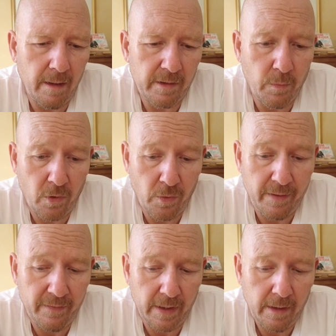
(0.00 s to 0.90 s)
Tomorrow
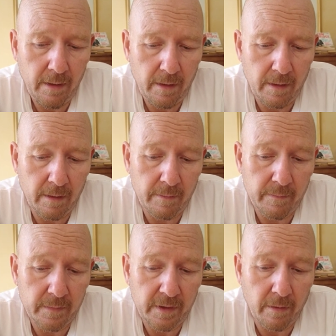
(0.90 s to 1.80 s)
evening.
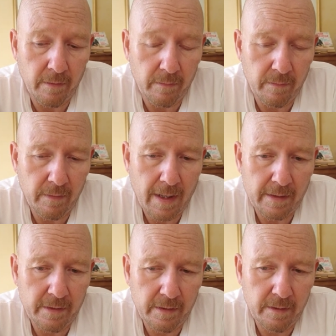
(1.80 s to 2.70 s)
So
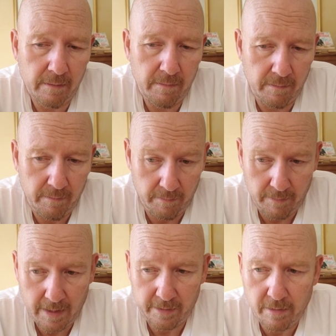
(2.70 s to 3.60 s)
that's
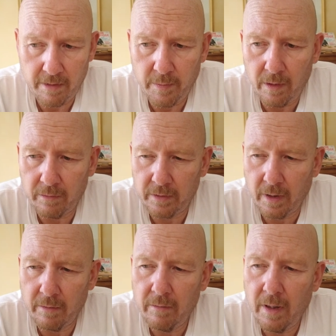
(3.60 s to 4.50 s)
another
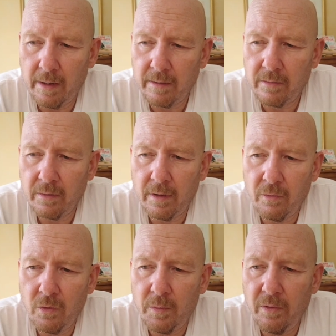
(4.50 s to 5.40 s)
milestone. And
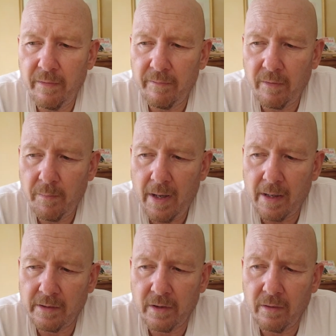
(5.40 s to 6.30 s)
we'll move on from
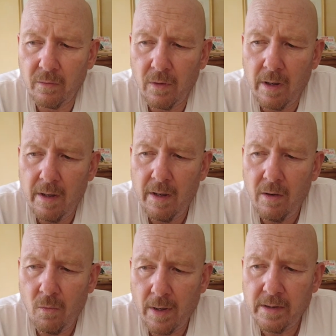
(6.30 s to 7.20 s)
there. So
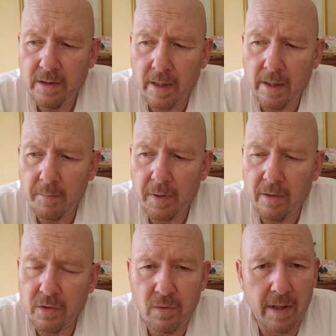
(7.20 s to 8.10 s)
Wednesday I'm
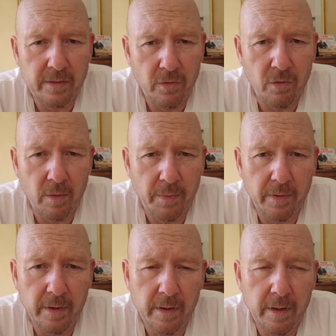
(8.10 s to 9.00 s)
going to our doer
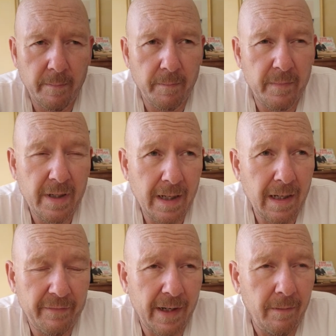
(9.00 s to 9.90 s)
upper near
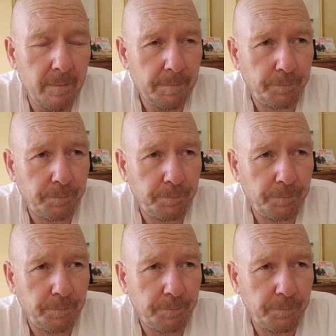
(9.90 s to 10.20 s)
Laval.